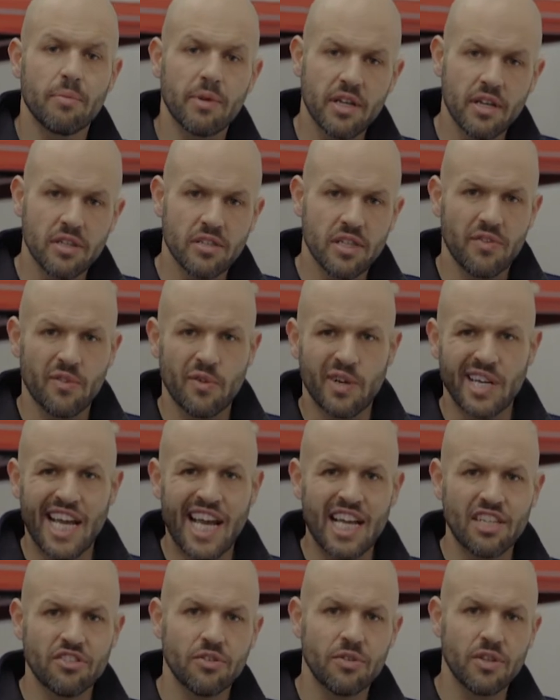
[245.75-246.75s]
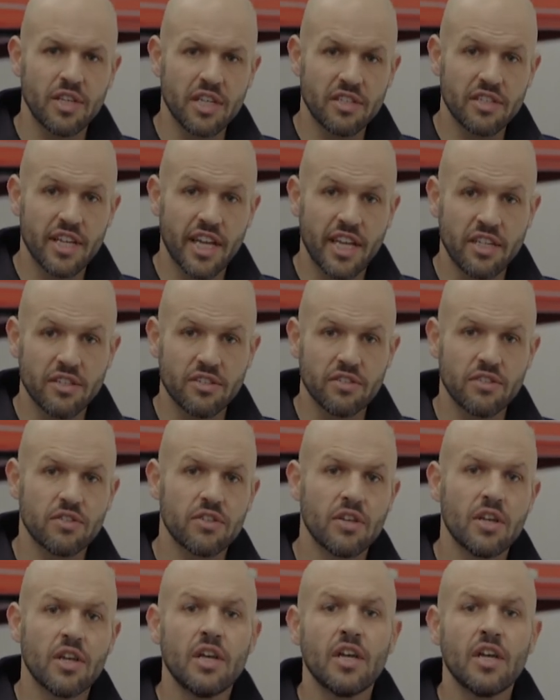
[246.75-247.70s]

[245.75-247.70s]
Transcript: because everyone has unique tastes